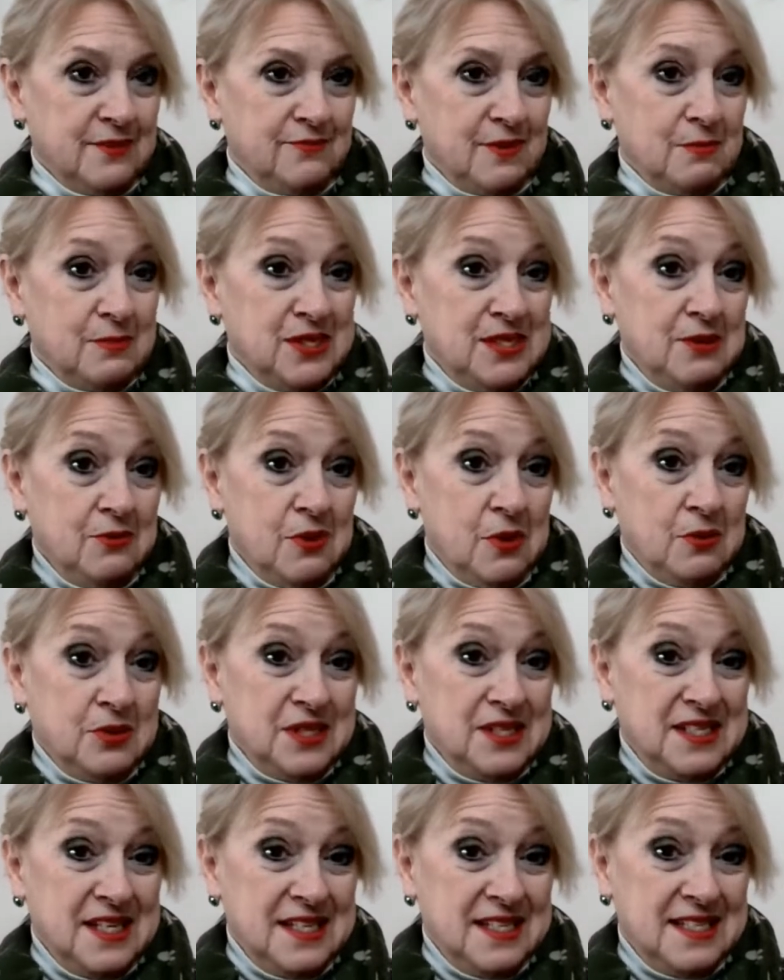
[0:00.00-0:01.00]
from 0 to
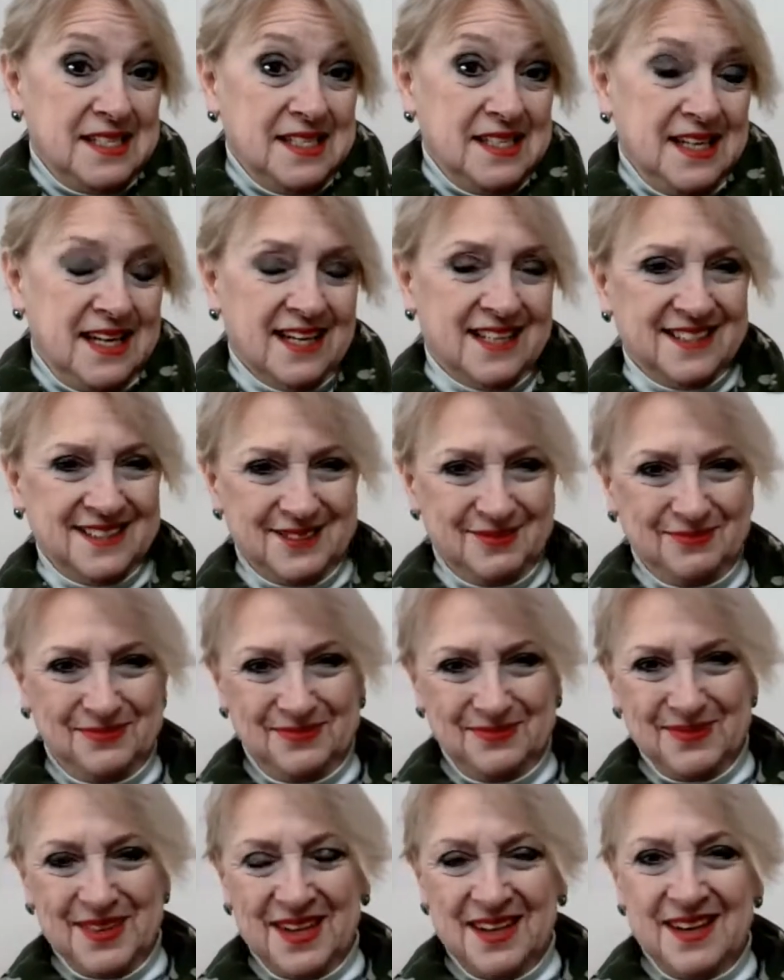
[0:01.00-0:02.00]
60
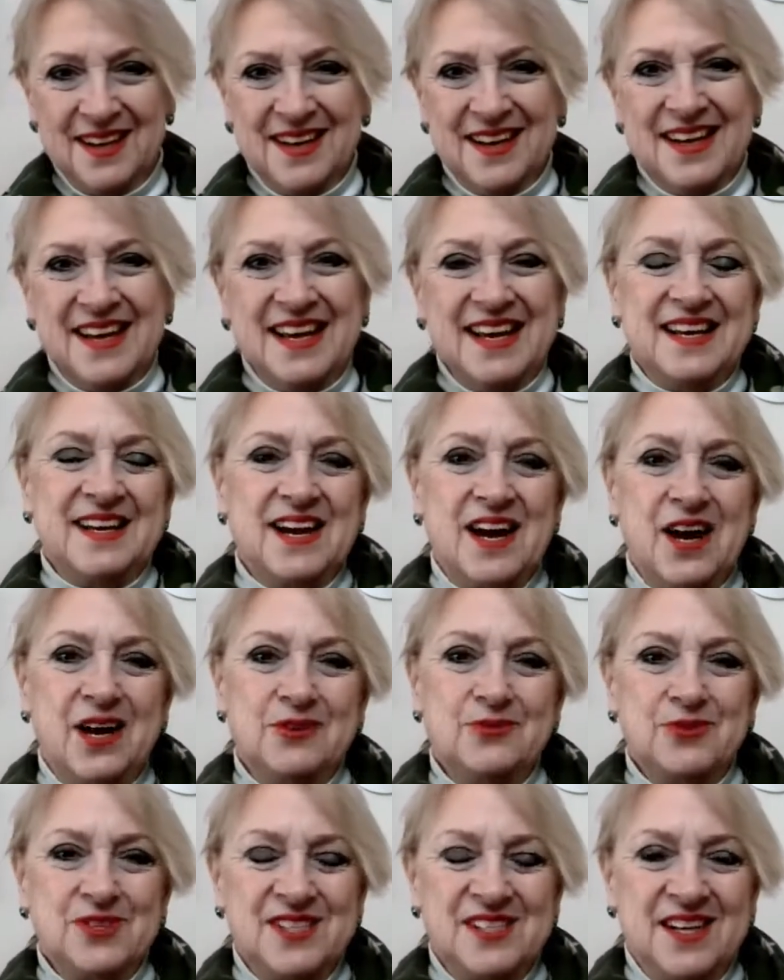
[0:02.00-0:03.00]
in
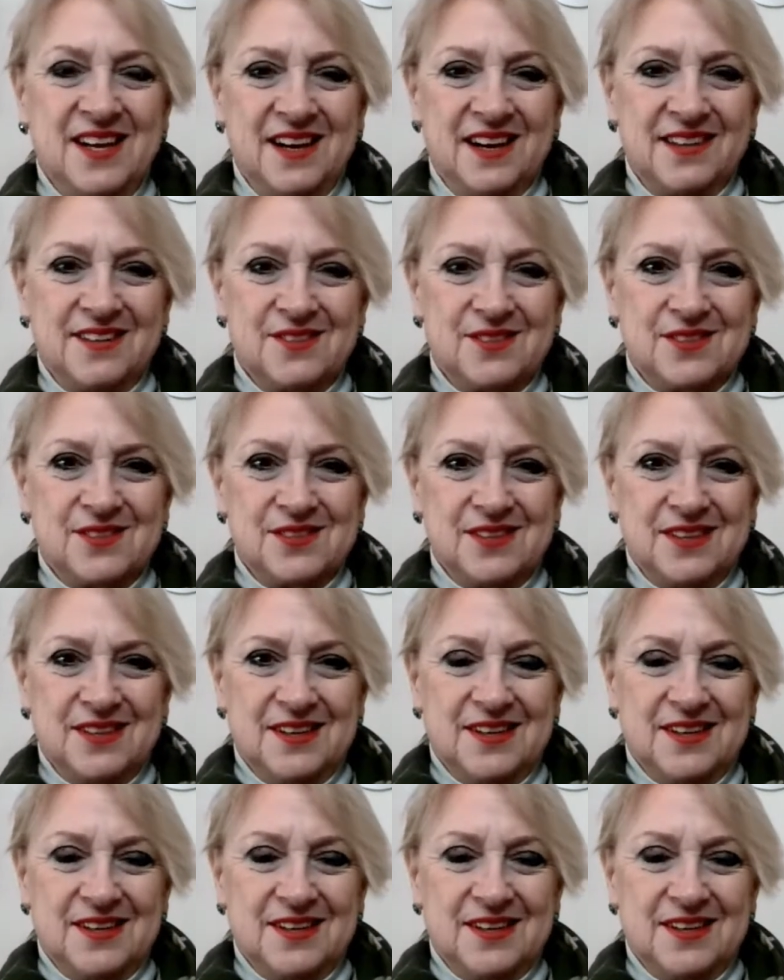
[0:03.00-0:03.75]
100 days.